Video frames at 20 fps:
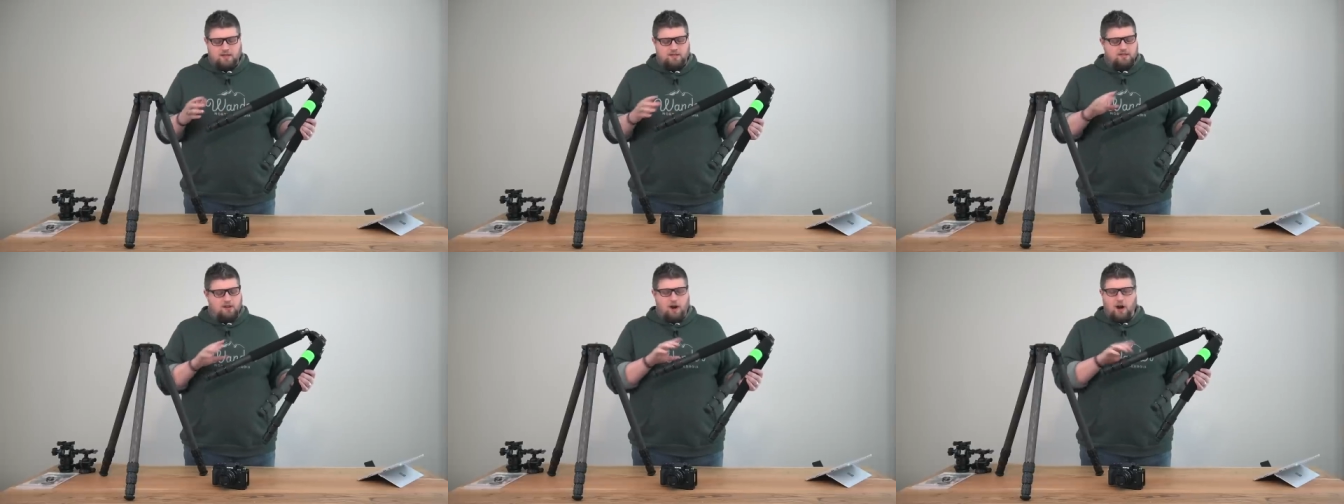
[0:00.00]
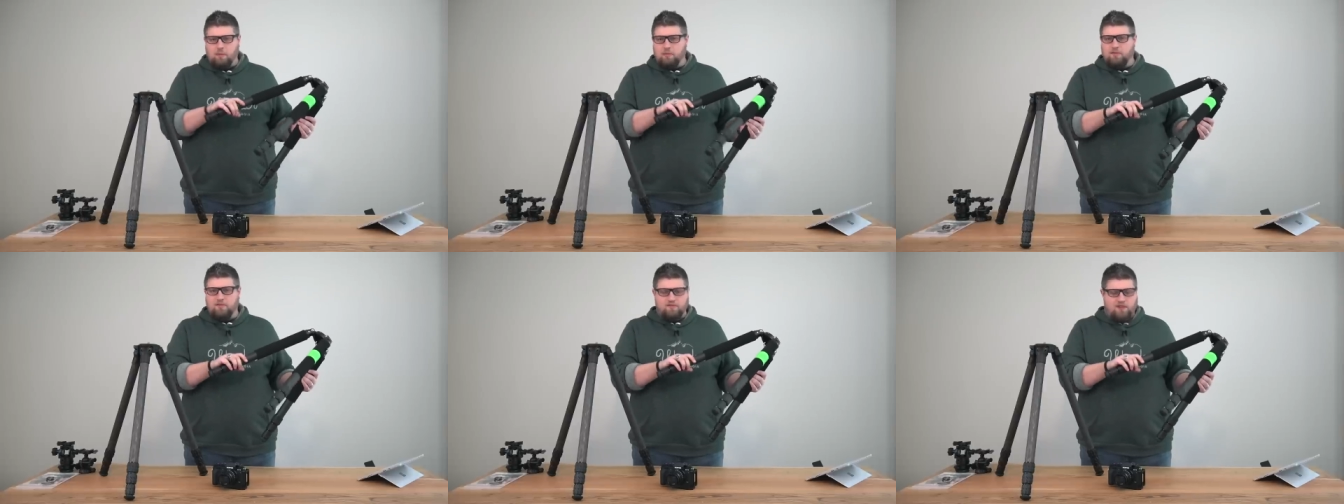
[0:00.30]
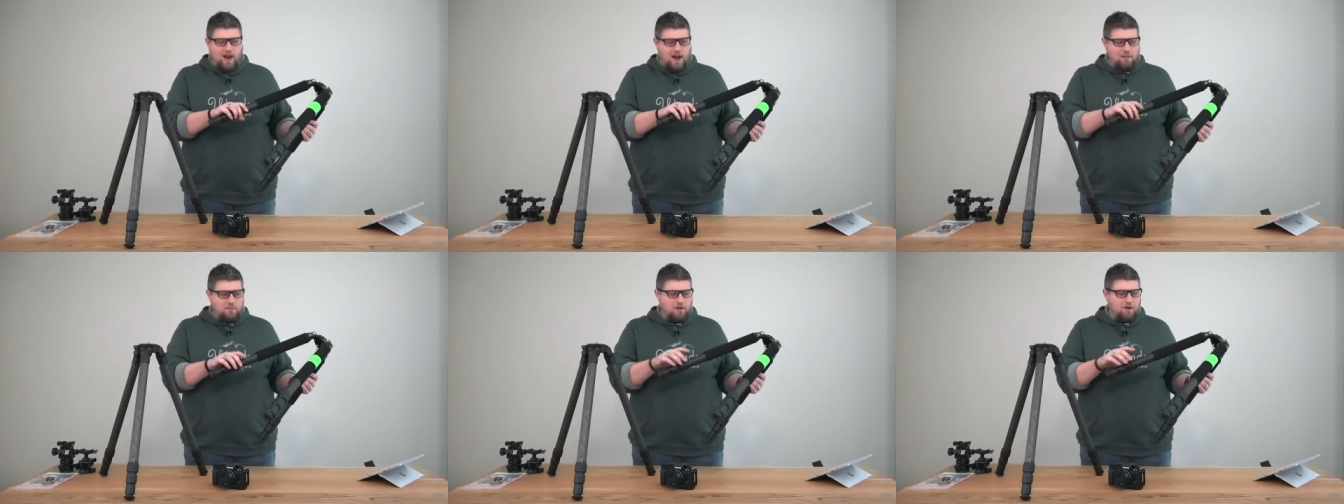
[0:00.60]
It's carbon
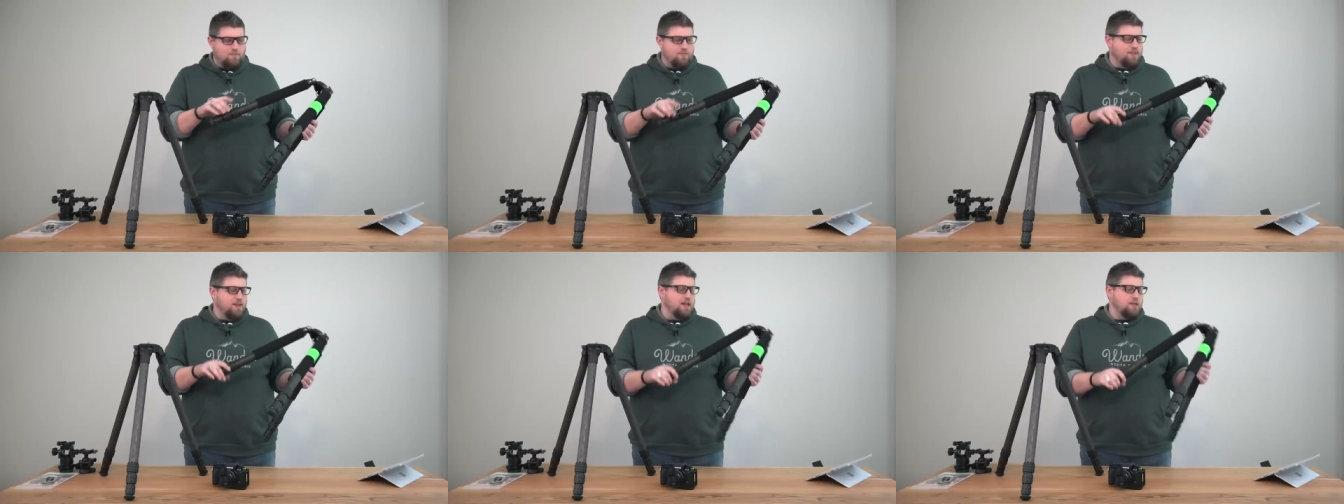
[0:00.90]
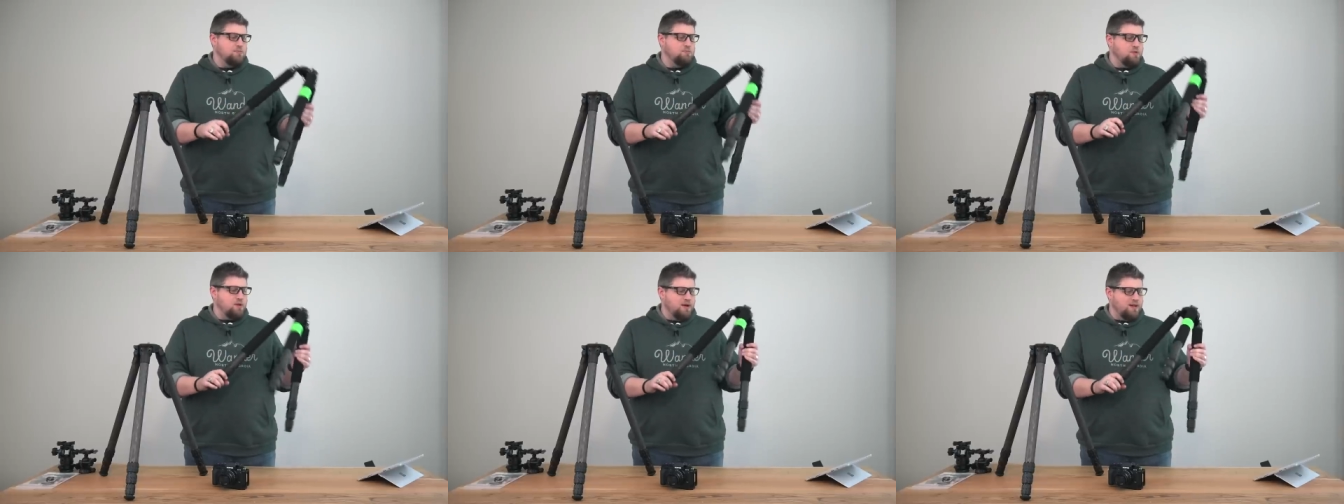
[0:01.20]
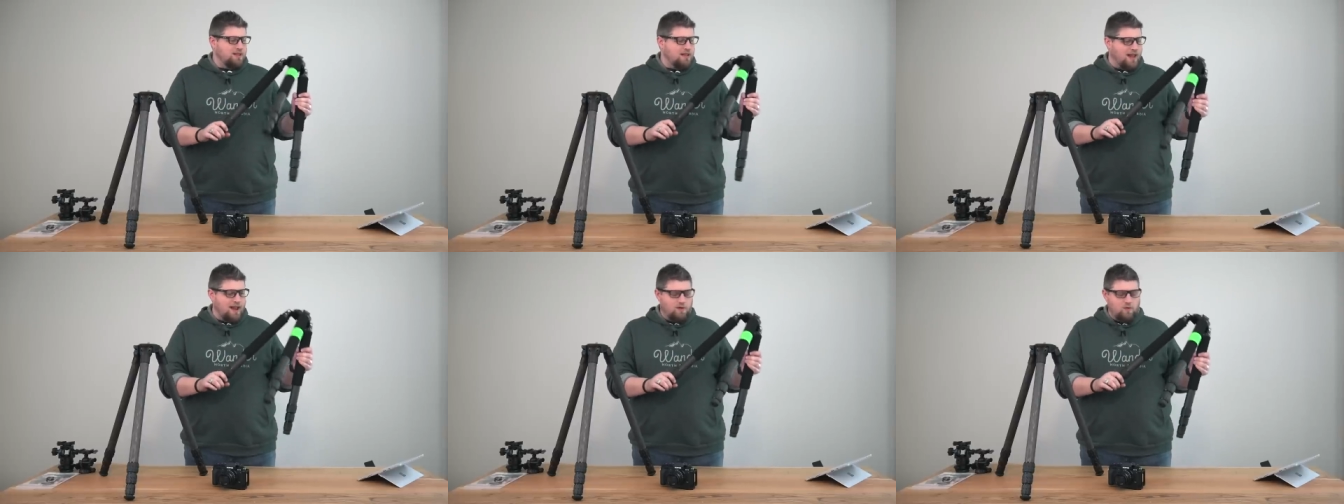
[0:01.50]
fiber, it's
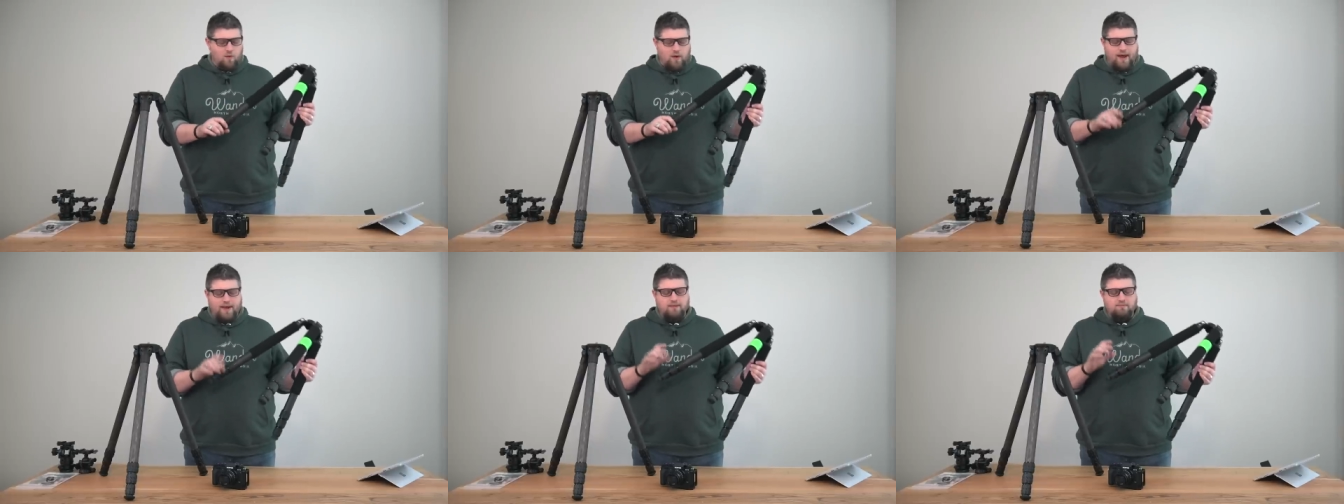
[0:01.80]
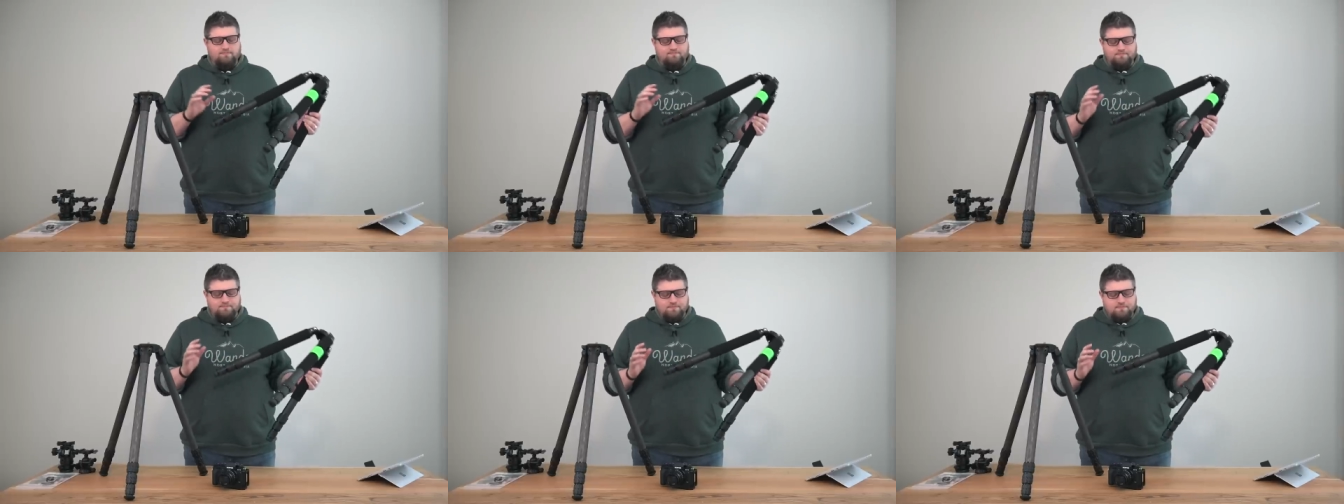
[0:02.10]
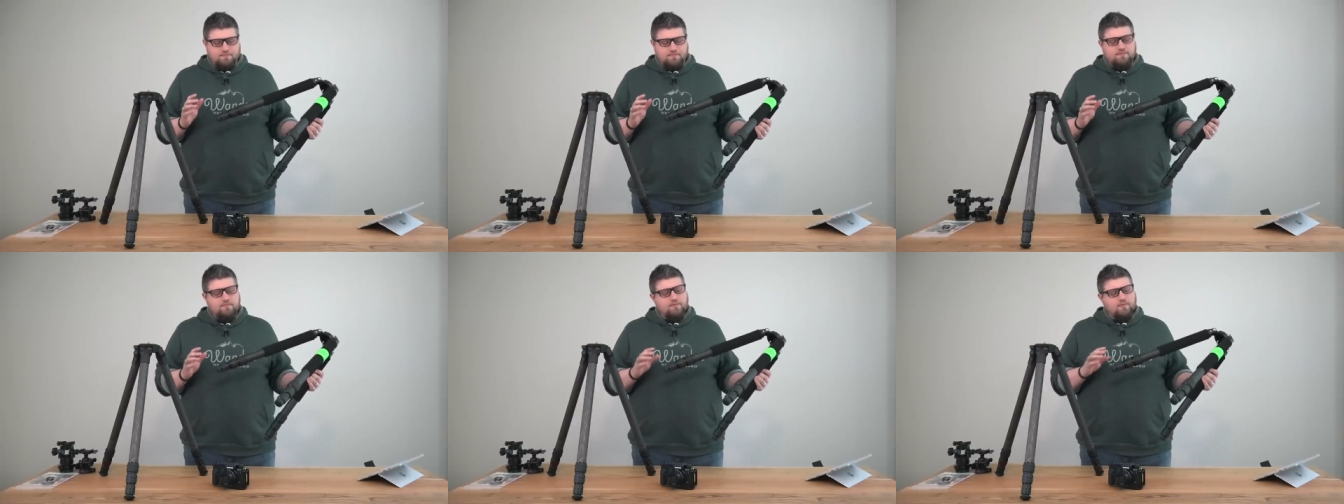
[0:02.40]
pretty lightweight.
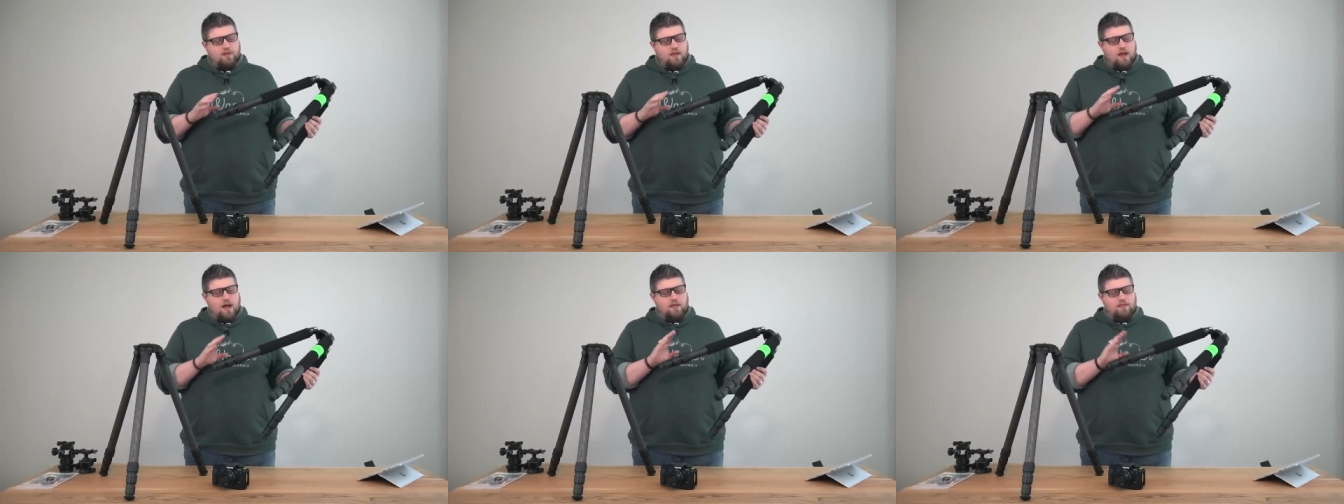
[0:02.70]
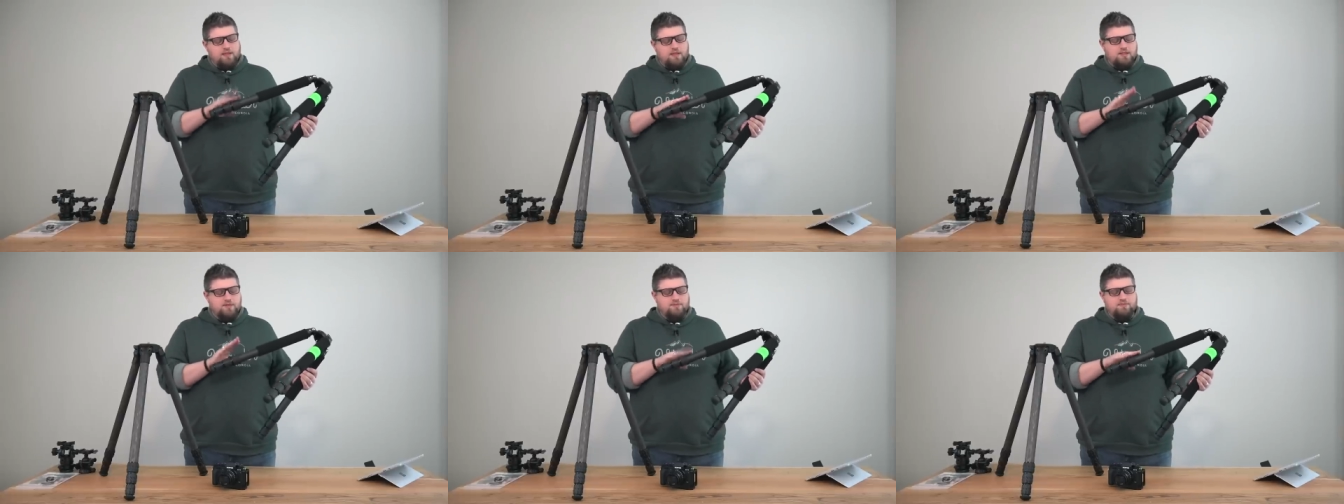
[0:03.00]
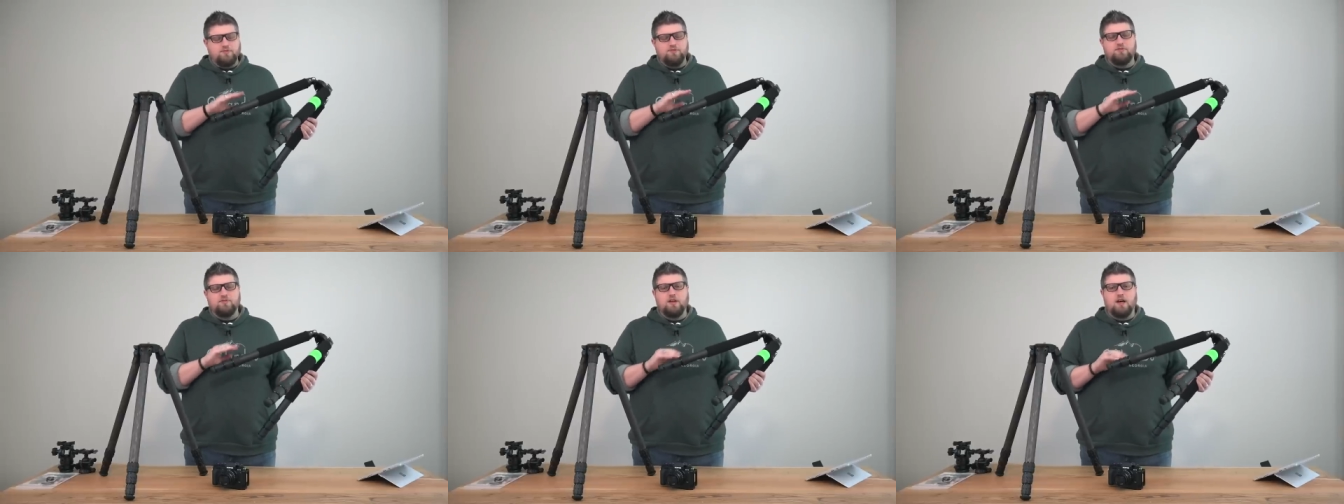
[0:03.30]

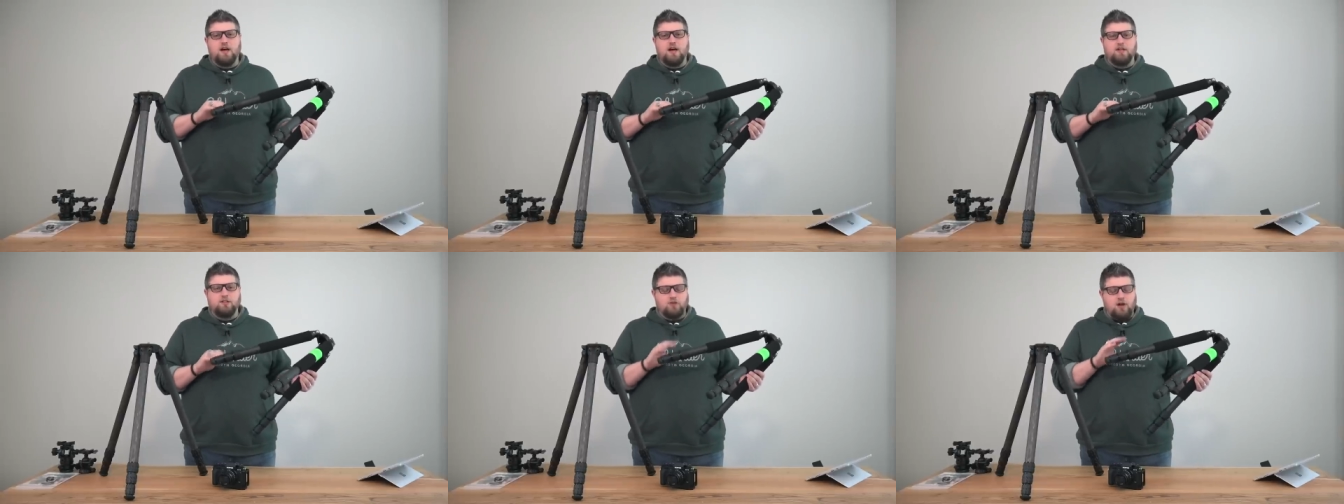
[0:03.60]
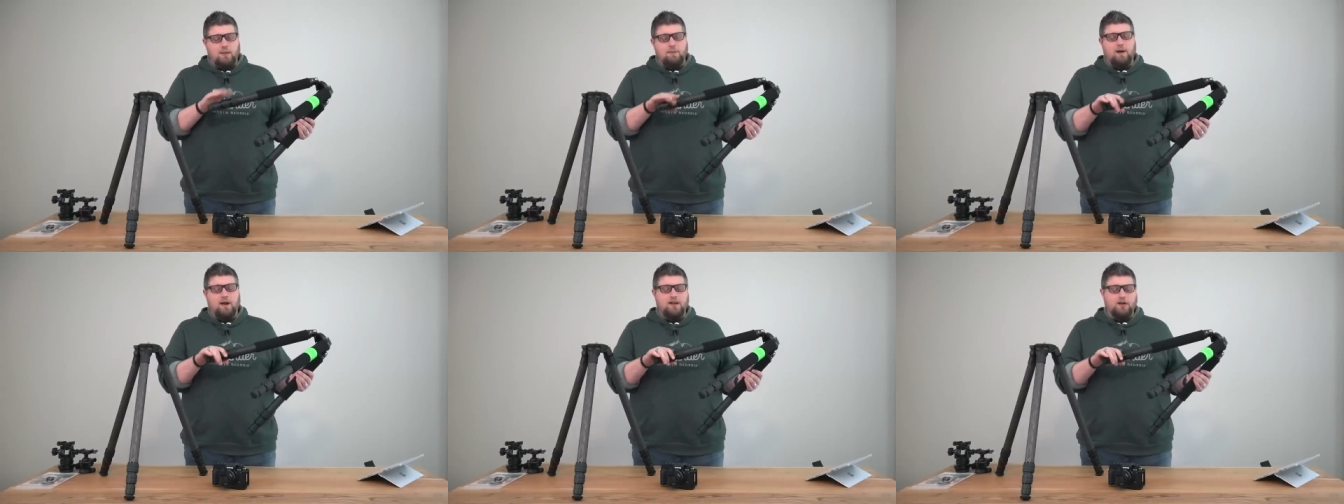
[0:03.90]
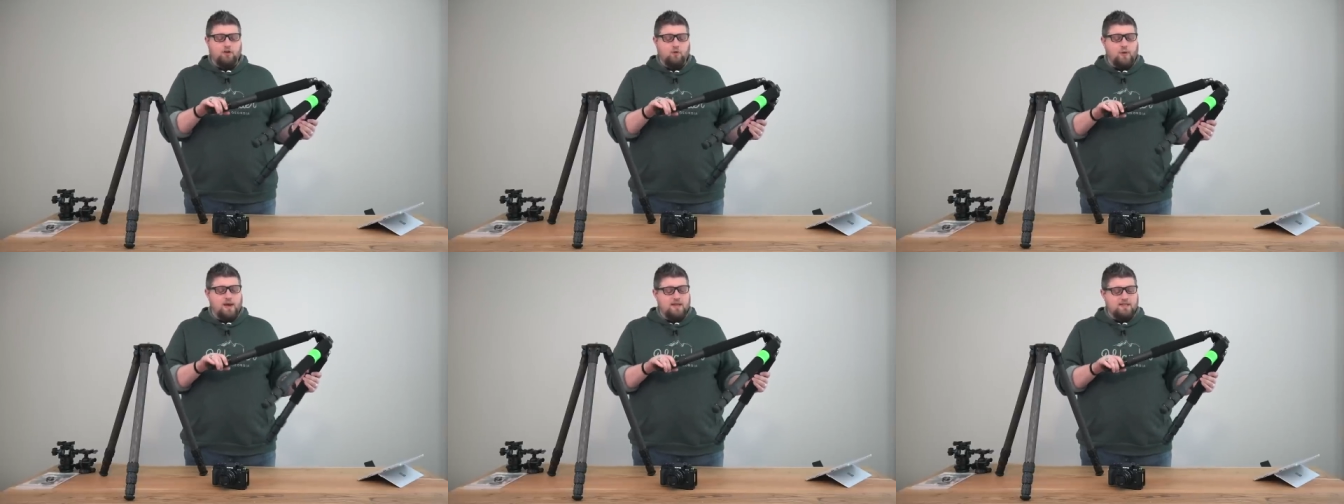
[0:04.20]
This tripod
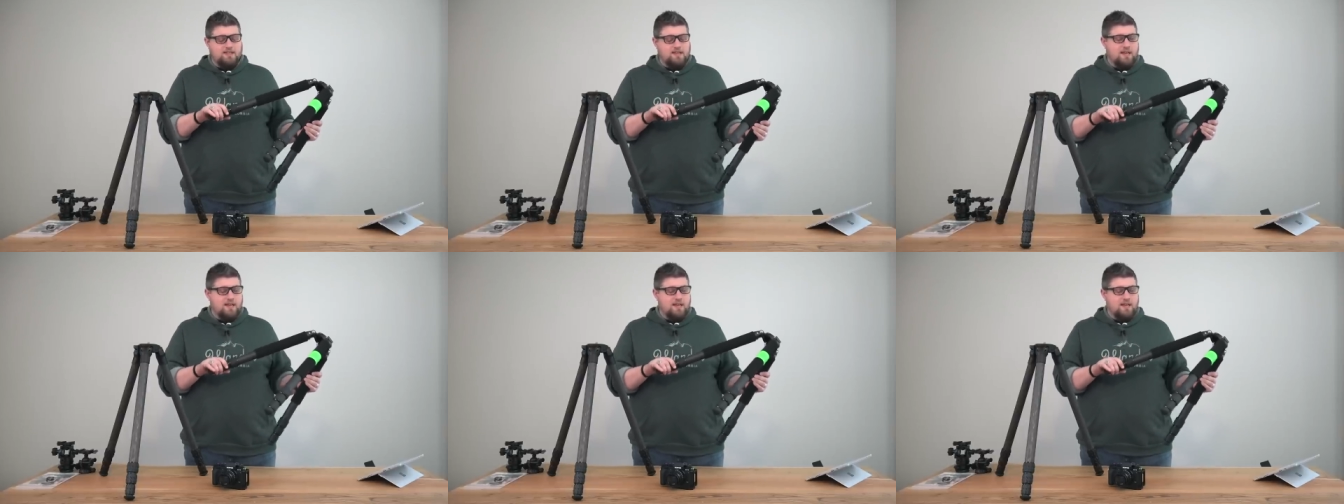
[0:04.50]
here weighs